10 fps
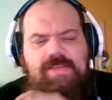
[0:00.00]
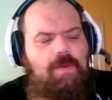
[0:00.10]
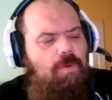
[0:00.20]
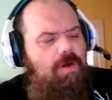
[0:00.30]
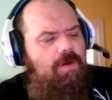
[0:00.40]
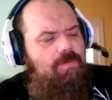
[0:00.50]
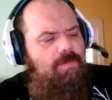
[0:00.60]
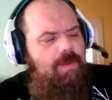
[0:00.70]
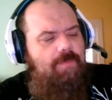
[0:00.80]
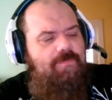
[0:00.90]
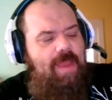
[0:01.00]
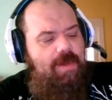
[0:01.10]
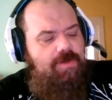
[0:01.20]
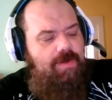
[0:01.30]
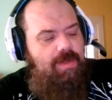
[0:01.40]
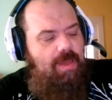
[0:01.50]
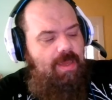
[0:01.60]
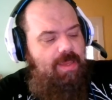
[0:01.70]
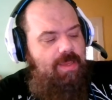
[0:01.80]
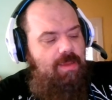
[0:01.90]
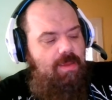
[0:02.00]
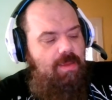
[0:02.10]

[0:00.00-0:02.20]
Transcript: I work in a factory at night,